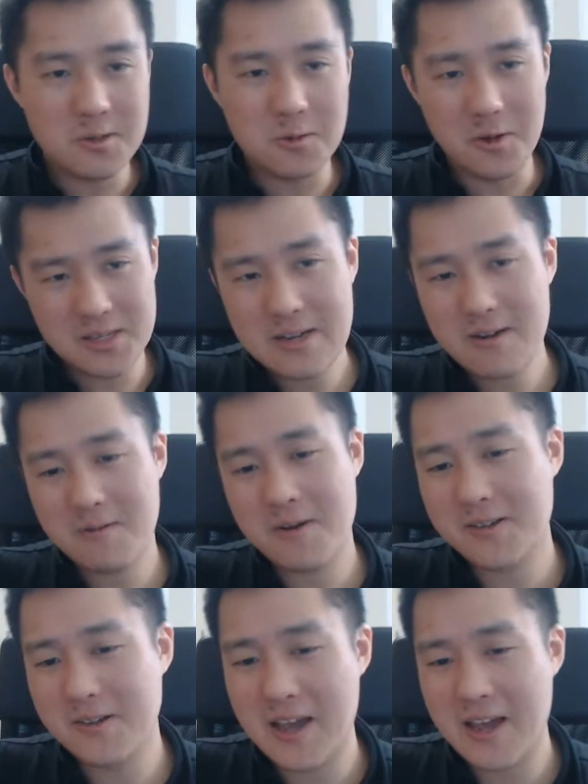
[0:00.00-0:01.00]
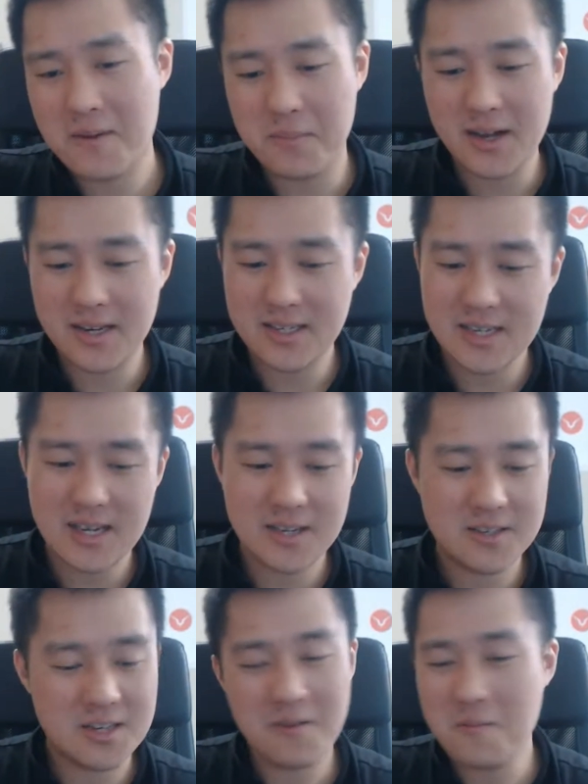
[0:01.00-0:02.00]
to what secret rares you get, but uh,
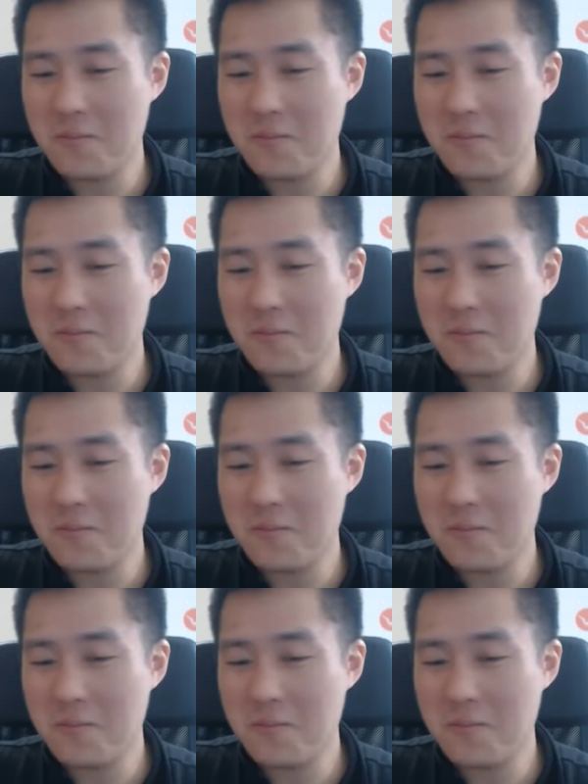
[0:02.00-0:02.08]
just from